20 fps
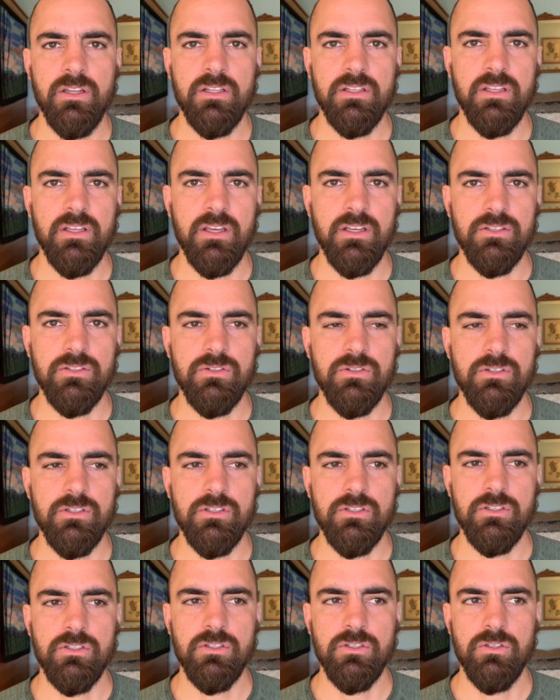the answer
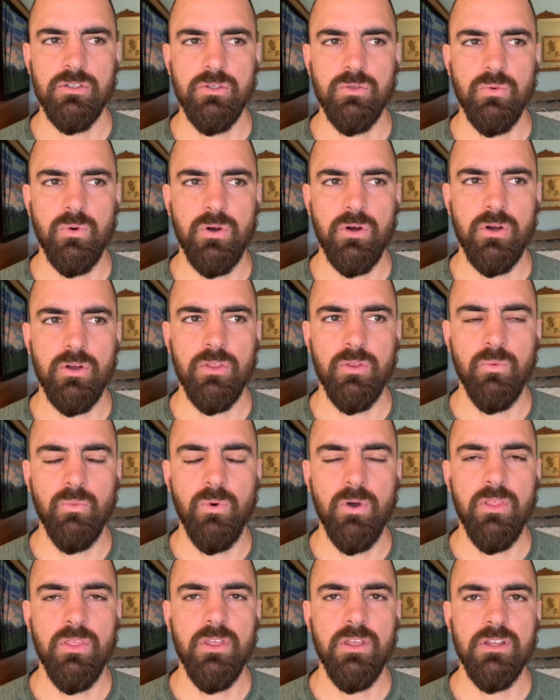is you are the
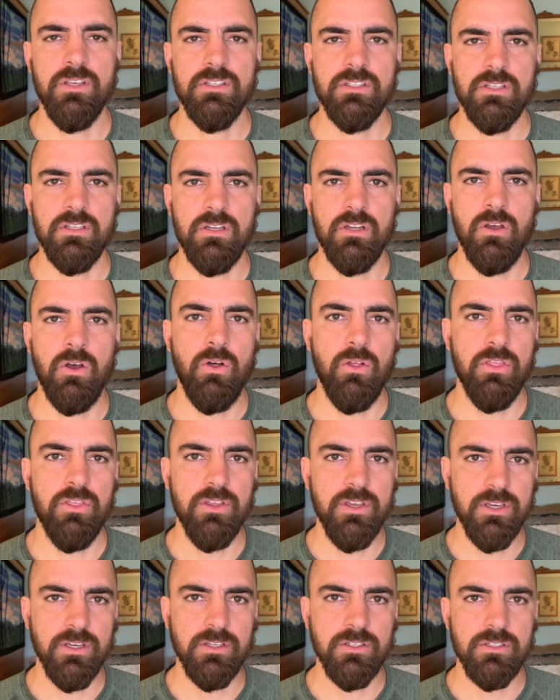one that is in all
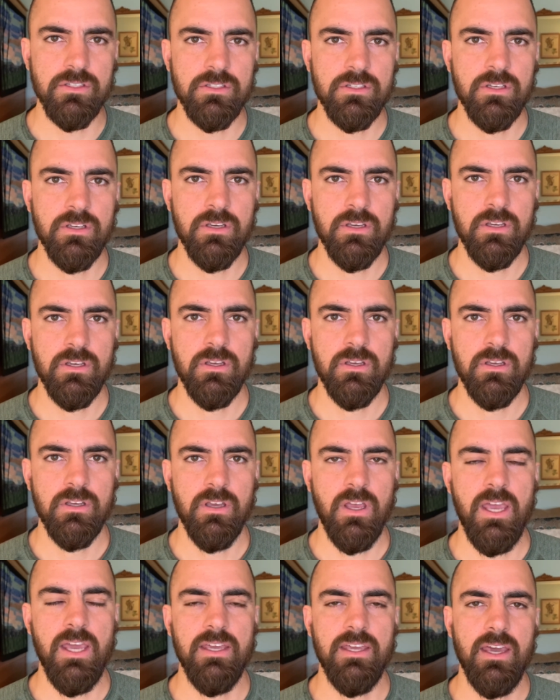things,
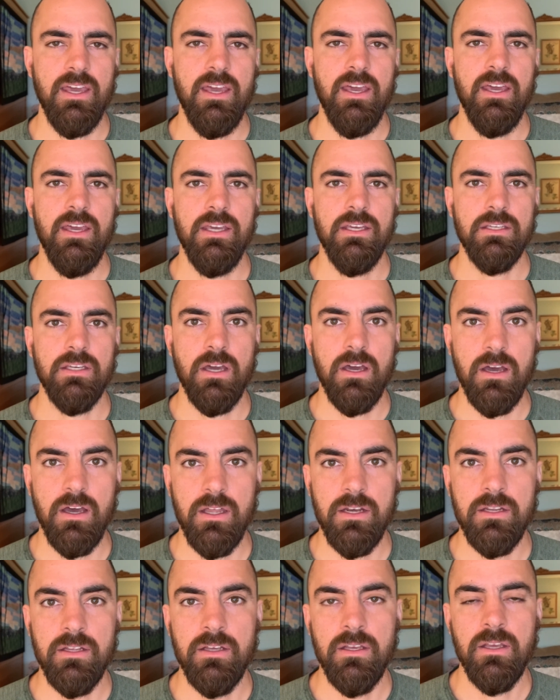aka
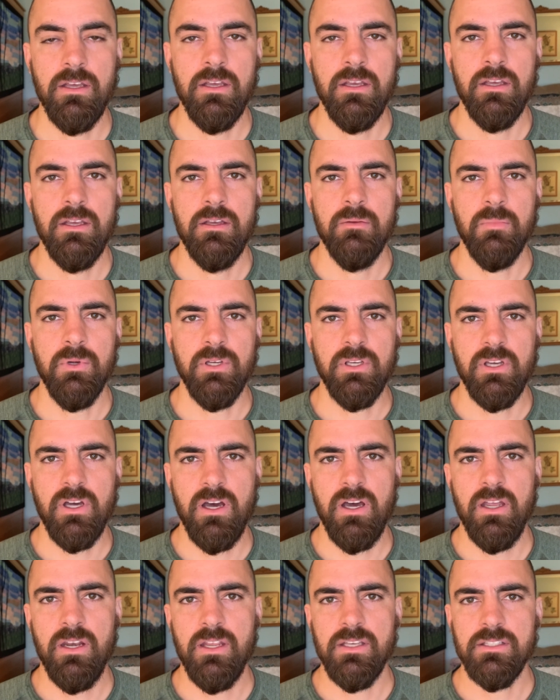God. But
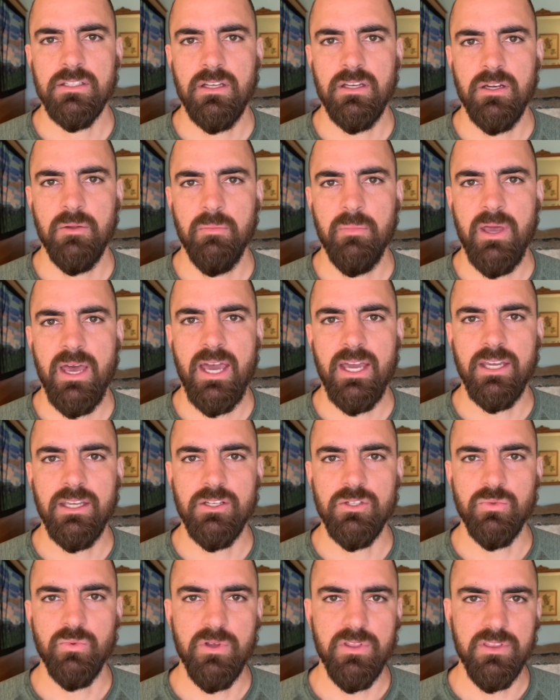God has a lot of
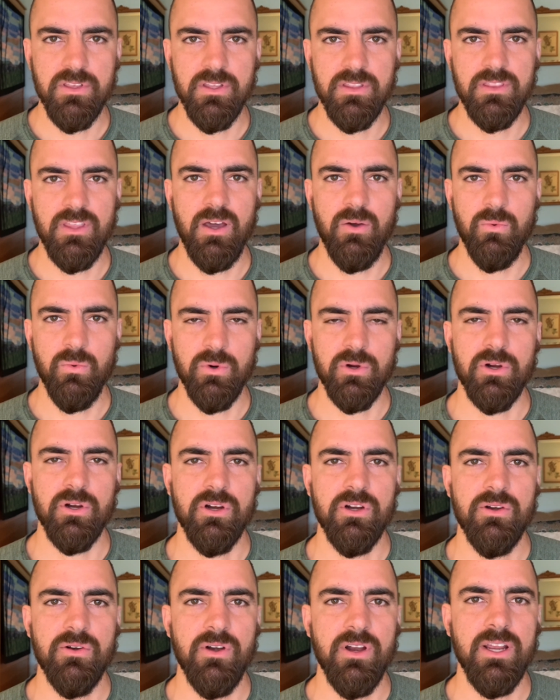baggage with it, that
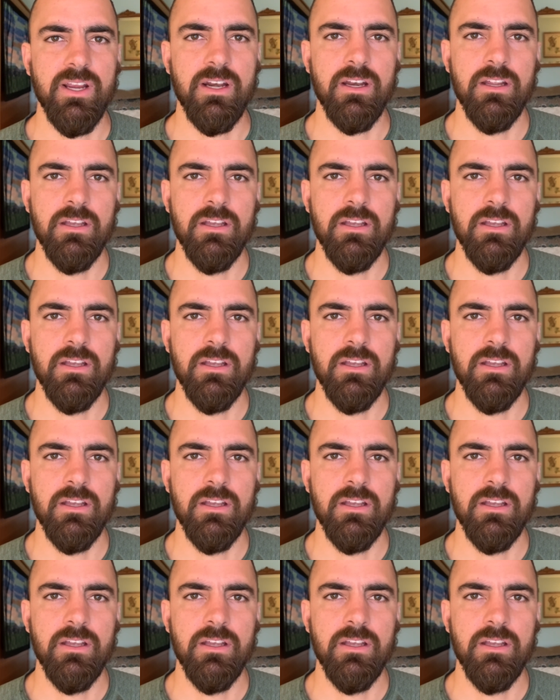word, right?